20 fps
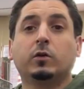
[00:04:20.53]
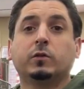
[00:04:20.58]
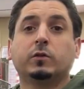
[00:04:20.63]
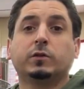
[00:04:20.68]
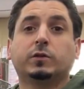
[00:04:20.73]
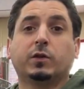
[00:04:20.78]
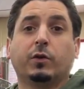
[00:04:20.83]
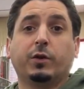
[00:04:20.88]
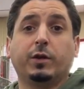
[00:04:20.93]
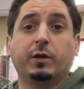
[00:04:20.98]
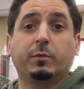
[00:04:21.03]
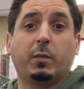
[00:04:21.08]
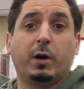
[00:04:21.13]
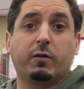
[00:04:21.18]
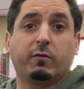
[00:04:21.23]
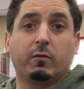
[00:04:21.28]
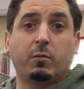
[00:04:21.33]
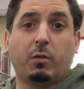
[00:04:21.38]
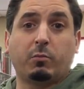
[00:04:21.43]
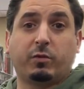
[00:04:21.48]
So you
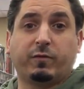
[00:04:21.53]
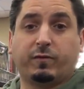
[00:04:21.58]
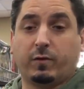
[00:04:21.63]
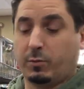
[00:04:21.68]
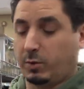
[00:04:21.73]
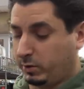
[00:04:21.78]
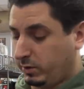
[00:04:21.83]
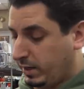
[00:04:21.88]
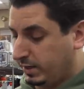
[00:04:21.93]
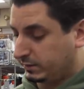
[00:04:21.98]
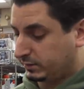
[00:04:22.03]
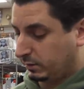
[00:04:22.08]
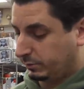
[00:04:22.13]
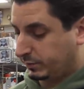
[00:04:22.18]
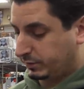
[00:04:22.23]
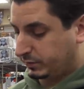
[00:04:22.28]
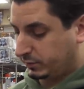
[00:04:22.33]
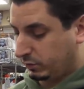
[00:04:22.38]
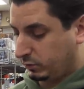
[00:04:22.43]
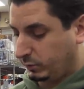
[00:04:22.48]
might remember from our last
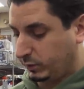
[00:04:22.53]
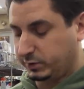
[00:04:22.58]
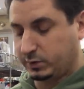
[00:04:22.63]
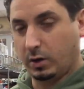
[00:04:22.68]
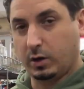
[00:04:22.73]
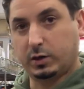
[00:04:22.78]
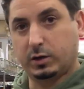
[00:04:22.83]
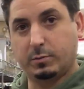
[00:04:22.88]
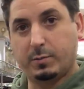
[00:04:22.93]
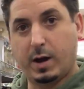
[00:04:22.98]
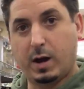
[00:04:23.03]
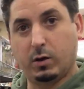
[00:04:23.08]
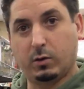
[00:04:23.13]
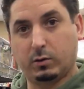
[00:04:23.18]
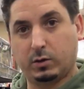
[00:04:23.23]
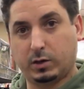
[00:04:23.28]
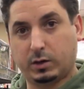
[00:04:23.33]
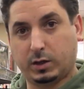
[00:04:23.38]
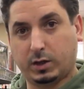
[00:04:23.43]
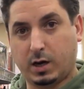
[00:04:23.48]
episode, we talked about
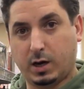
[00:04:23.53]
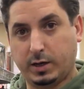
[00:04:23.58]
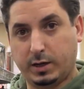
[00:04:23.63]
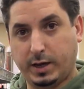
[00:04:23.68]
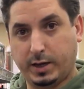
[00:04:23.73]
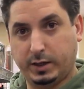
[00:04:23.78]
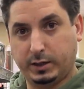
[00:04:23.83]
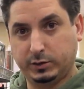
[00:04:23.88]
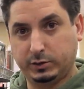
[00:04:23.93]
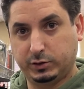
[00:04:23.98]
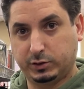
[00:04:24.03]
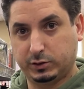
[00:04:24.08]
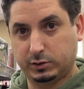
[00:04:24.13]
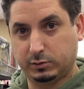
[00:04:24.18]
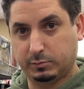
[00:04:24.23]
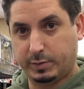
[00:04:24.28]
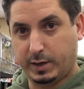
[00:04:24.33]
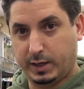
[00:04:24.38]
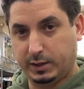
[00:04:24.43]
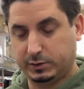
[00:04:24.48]
cut edge
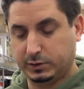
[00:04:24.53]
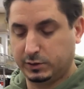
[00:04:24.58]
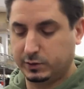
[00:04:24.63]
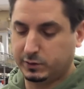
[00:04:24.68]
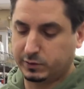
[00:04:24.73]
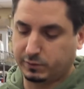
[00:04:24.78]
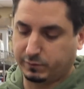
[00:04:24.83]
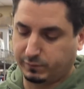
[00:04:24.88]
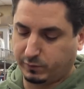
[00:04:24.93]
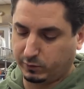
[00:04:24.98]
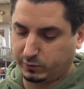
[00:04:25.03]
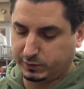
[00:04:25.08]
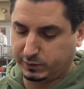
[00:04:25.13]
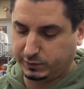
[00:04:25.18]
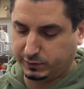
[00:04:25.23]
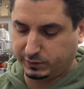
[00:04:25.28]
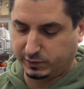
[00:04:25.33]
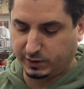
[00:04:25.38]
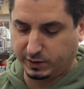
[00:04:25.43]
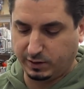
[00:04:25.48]
patches
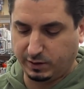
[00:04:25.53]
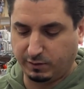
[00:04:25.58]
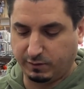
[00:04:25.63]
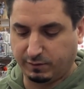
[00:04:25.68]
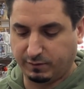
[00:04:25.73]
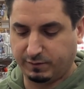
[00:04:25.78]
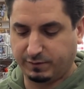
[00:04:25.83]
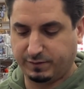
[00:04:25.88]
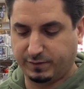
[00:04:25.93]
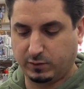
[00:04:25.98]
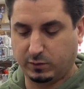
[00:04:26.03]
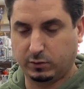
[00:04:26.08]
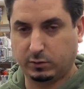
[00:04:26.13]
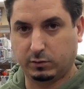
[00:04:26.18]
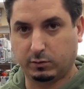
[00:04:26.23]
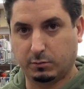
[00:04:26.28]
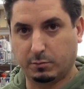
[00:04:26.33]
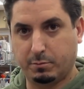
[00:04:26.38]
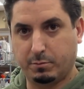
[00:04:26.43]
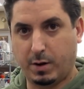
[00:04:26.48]
versus the
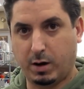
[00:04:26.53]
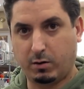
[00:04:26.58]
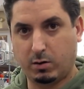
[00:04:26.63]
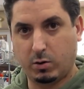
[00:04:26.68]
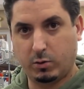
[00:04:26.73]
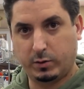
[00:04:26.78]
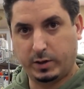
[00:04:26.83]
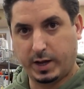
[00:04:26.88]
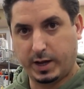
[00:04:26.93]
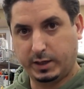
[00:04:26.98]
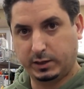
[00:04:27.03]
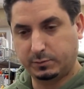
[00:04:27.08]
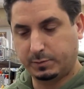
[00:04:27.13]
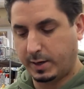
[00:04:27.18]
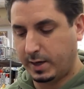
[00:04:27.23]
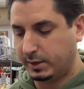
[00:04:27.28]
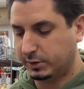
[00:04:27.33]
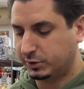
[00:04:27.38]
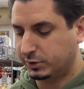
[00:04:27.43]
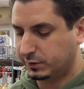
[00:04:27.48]
full narrowed edge
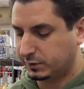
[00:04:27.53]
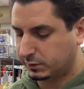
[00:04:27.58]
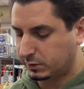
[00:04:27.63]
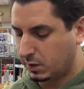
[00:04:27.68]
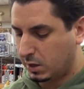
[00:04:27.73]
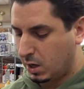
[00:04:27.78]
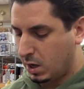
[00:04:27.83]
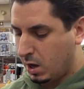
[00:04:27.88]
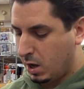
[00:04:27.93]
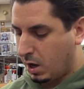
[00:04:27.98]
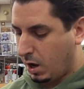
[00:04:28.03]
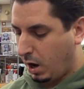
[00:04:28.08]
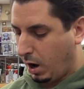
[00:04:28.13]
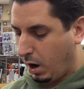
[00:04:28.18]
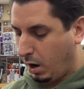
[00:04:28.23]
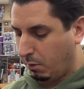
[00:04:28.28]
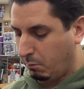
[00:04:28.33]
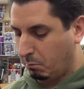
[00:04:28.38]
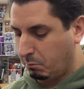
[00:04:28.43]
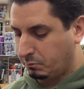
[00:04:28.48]
patches.
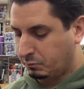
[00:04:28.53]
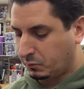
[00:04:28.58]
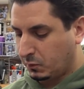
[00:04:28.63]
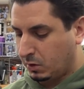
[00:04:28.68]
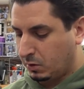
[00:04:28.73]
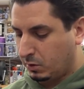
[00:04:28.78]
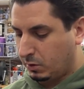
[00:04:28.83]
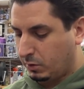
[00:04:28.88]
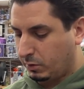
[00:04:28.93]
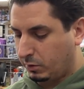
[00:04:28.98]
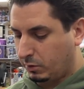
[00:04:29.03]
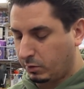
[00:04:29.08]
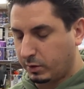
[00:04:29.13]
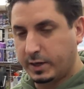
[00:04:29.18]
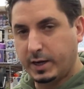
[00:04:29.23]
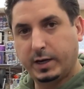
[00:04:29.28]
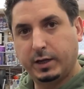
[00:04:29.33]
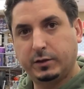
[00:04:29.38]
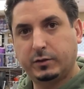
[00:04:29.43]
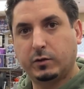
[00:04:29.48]
They're
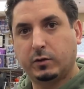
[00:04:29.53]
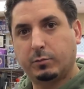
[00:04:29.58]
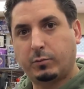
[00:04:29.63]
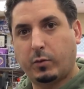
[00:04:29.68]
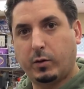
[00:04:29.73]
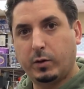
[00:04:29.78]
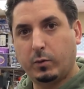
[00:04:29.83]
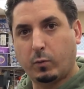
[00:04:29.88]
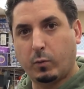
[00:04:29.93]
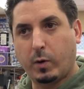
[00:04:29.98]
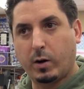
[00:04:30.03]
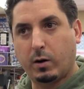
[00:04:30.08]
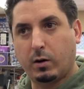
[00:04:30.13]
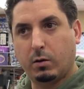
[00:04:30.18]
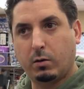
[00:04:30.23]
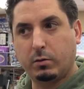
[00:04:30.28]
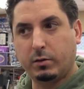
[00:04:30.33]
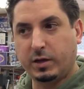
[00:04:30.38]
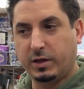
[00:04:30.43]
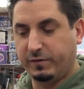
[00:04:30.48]
getting to the point
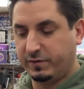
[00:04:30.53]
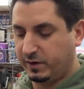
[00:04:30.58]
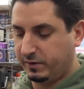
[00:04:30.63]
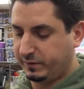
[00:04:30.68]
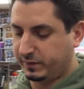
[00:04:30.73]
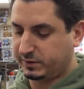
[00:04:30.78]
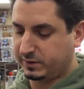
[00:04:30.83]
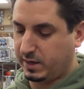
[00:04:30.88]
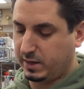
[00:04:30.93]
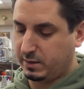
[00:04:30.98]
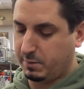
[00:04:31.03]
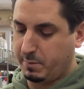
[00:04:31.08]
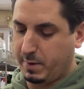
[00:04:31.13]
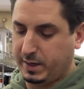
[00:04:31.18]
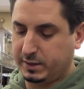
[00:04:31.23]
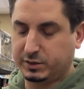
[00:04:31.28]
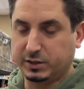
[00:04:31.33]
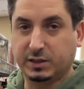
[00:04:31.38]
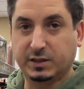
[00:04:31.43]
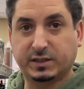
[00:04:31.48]
where even if it's not a
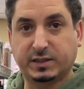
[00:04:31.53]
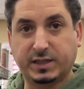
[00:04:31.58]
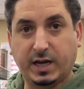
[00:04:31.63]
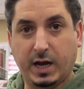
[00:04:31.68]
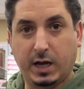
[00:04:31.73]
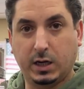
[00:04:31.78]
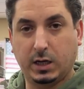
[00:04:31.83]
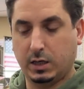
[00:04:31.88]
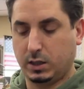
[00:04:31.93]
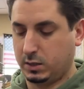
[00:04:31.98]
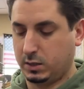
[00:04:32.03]
matching set,